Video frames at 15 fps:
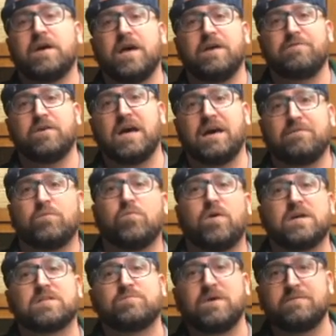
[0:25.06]
if you haven't
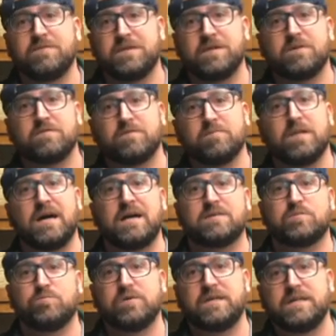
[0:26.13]
watched my video from last
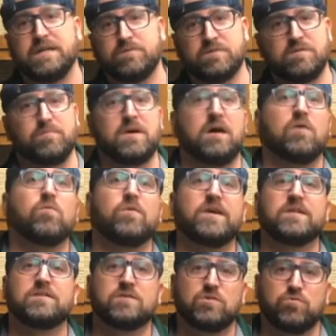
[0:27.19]
week, it was about
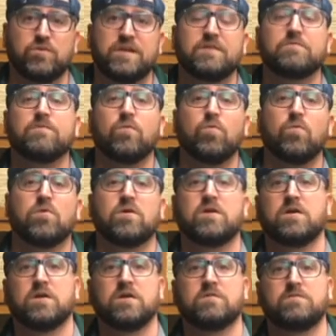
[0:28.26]
weeks three and four
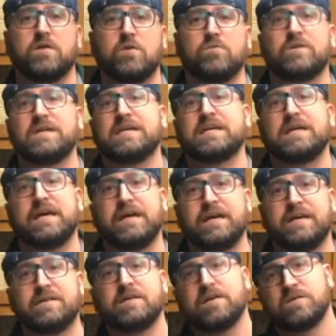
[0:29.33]
of owning a
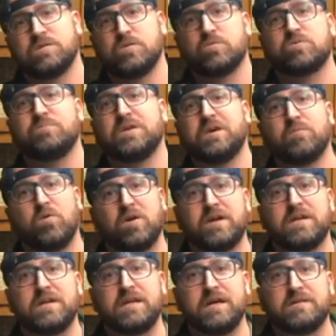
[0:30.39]
social media
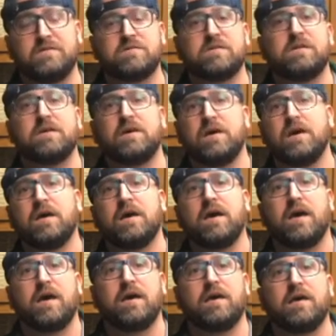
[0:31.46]
marketing agency.
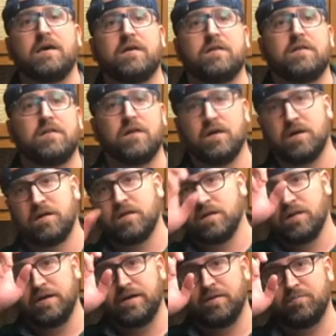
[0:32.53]
And uh,
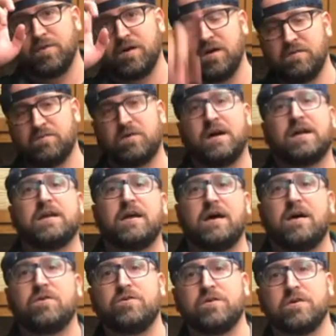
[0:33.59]
link above right
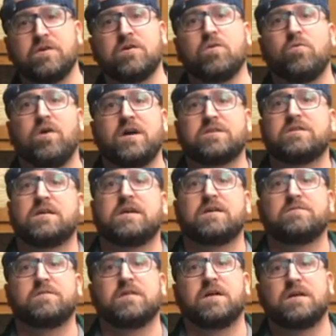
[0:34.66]
now, you can go watch that
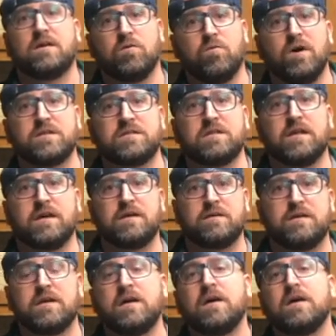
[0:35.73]
if you like or watch it later.
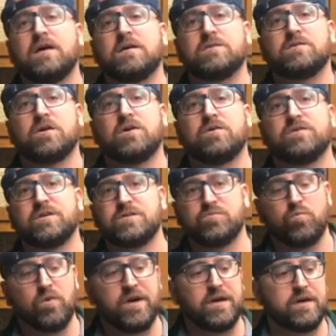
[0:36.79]
So this
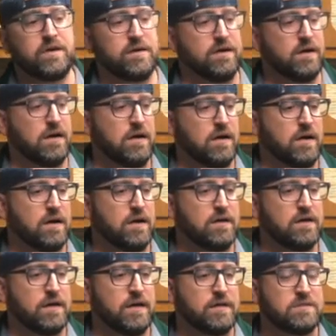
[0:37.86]
week, uh,
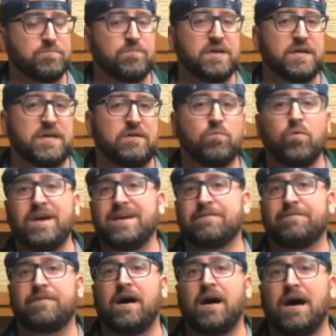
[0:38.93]
it has been week
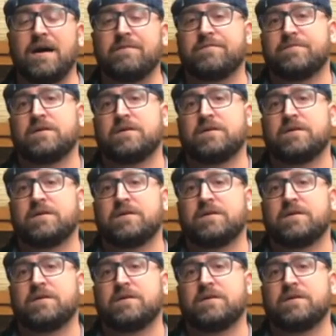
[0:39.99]
five.